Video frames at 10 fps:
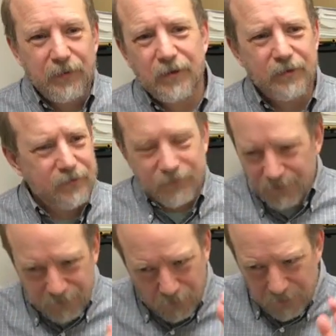because of the
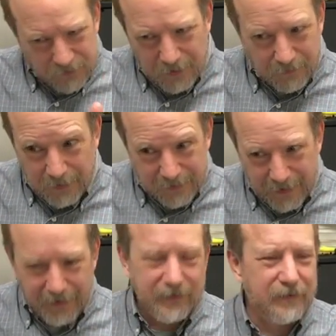focus on my
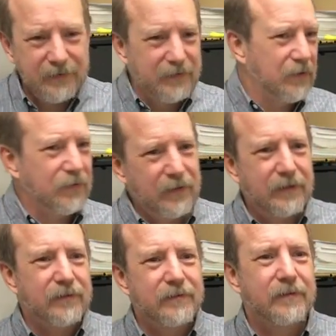dad, and
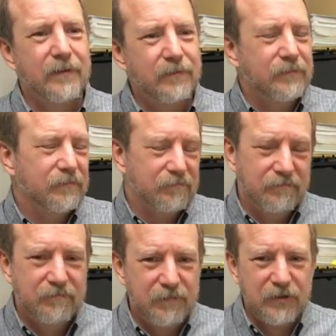then their
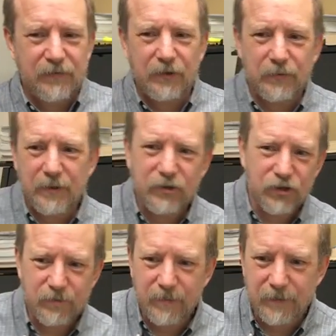bits of their
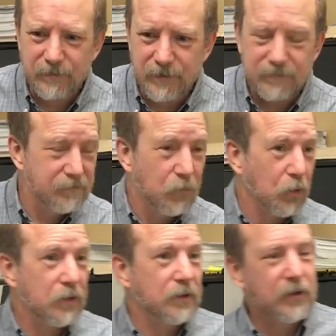relationship might be more
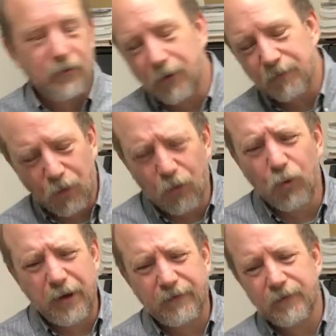clear or
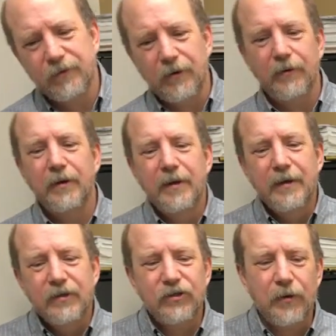whatever,
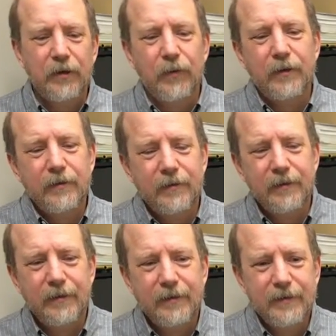So anyway,
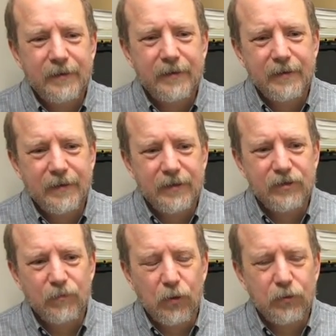
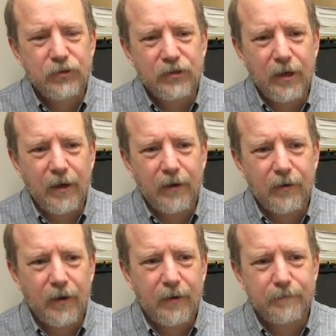these modes are